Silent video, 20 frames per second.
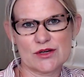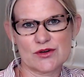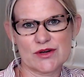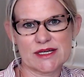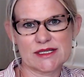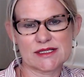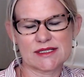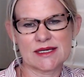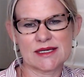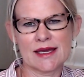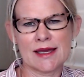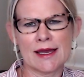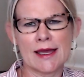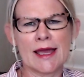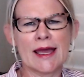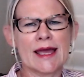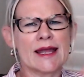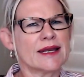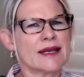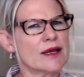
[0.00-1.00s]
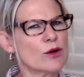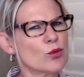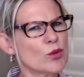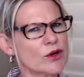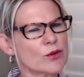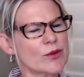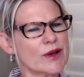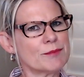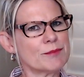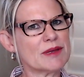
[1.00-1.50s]
is. Now, what do
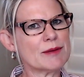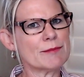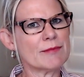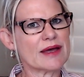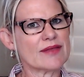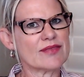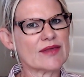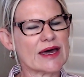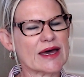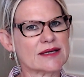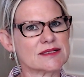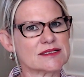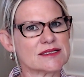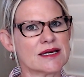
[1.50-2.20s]
I mean by that?